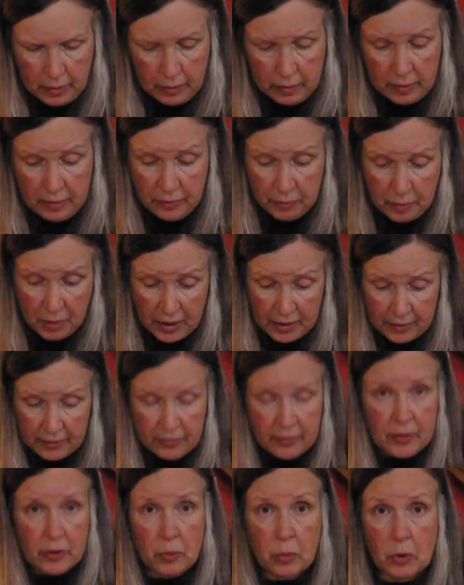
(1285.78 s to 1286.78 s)
This might
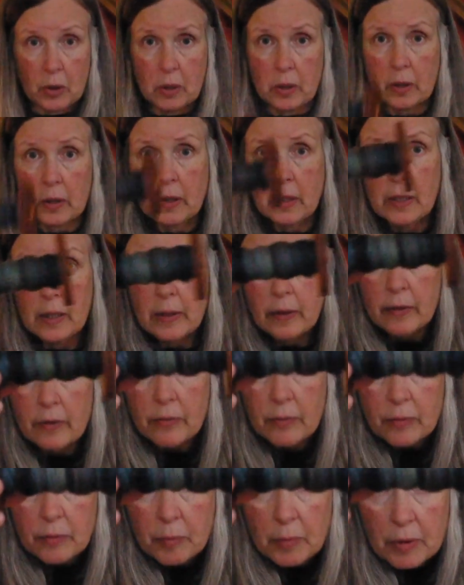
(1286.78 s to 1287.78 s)
still work.
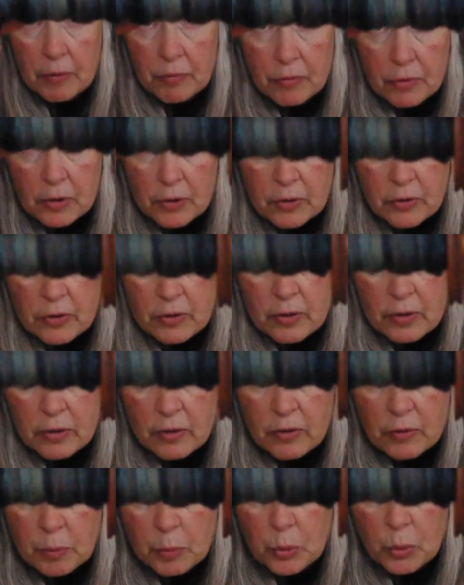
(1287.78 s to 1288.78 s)
This was my first
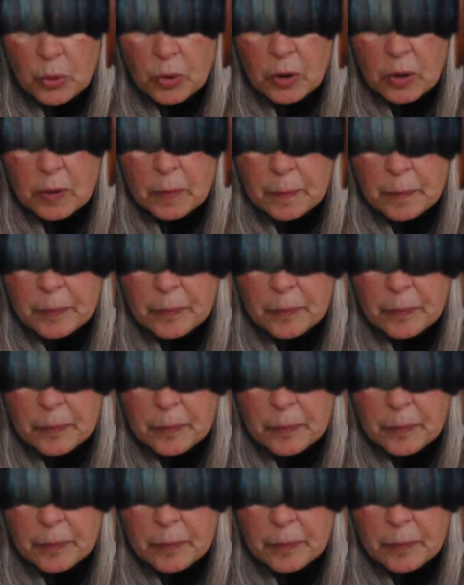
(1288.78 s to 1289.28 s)
spool.